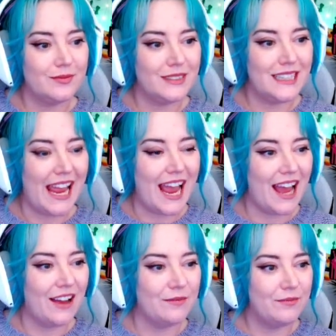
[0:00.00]

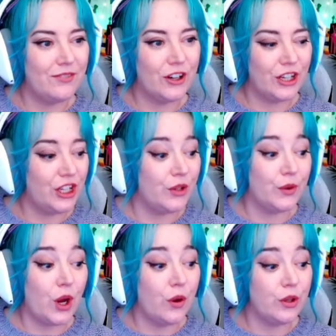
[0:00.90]
Yeah, very cute.
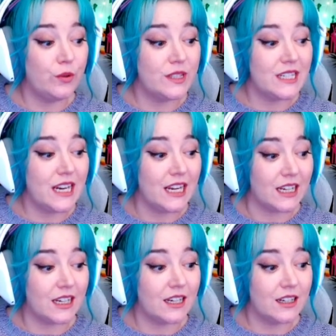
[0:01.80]
Oh, you stink.
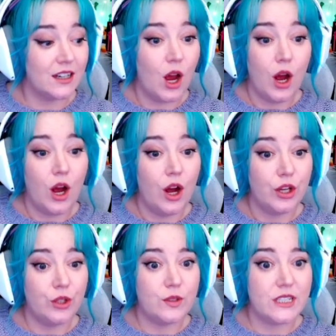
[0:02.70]

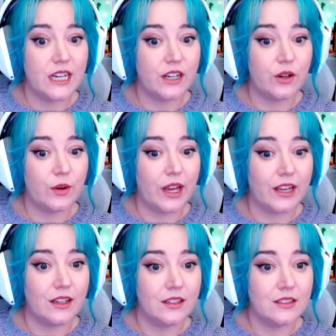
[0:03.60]
You stink.
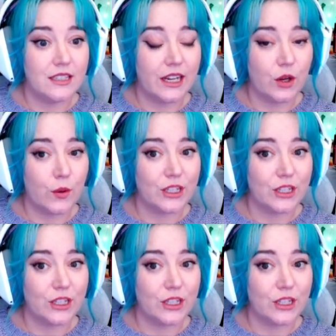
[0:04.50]
Okay, take a quick